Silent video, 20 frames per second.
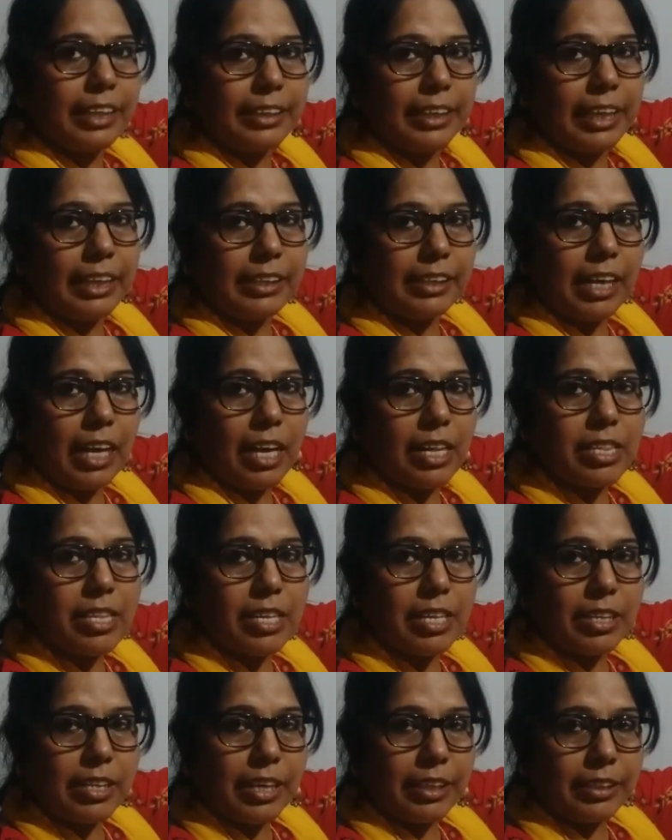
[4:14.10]
delta
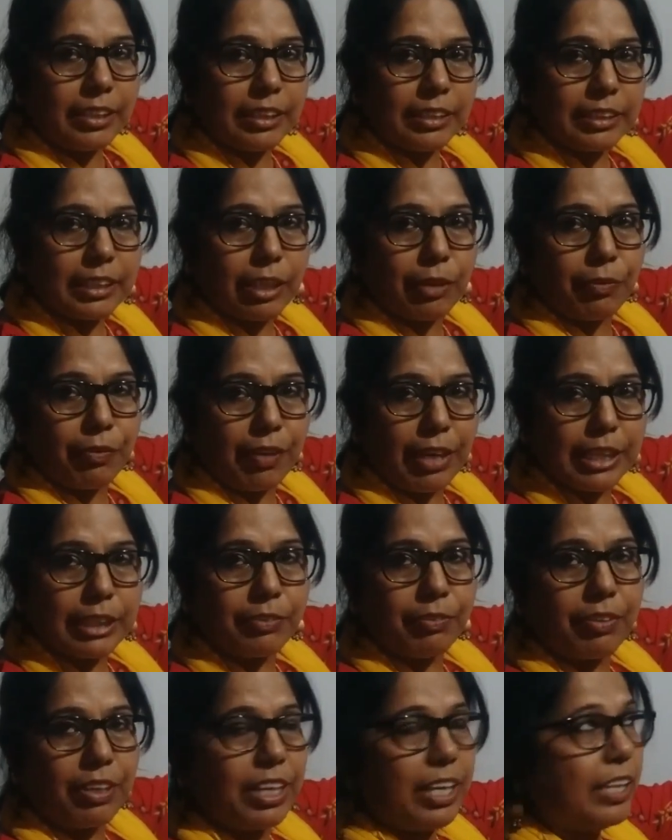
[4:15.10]
G, that is surface
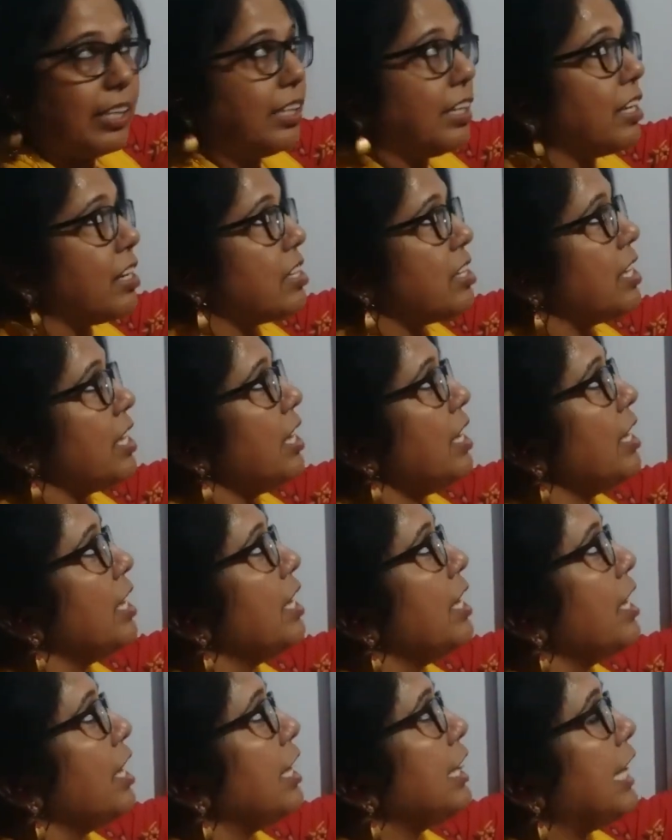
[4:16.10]
free energy,
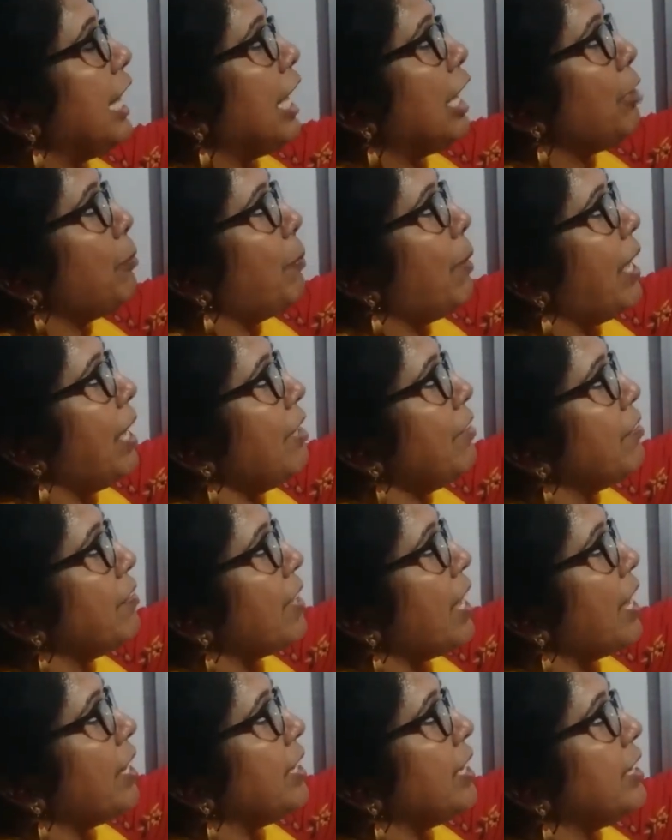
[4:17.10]
thereby
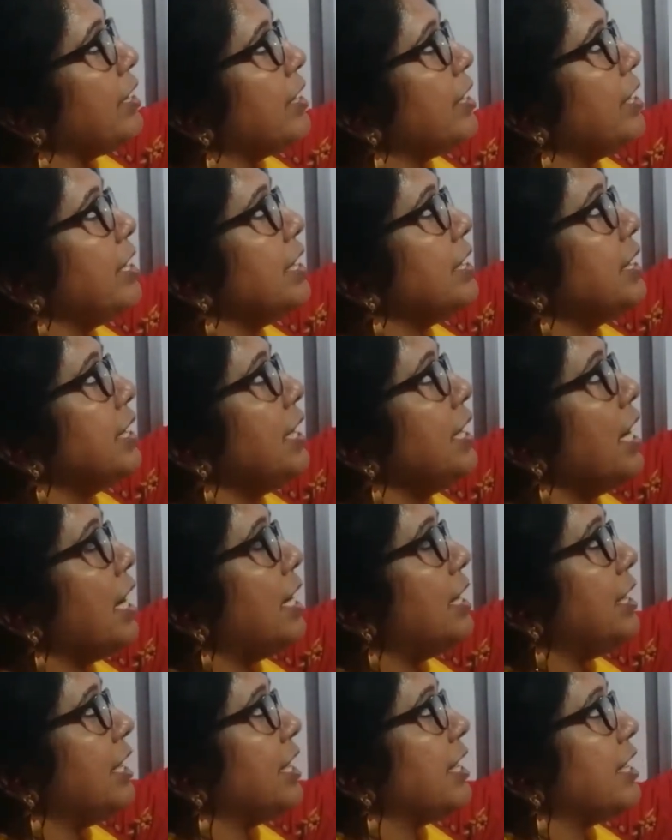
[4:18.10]
we are increasing
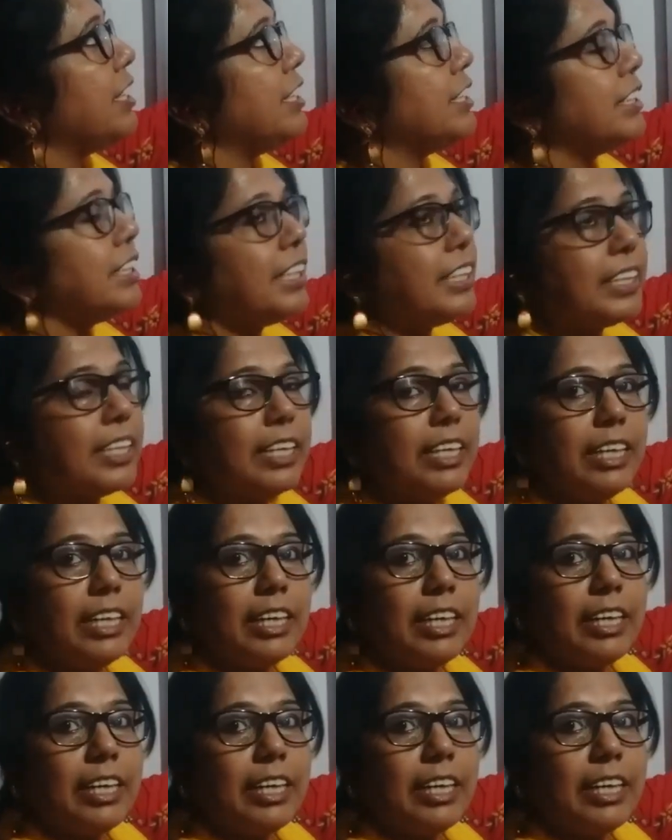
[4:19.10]
or decreasing the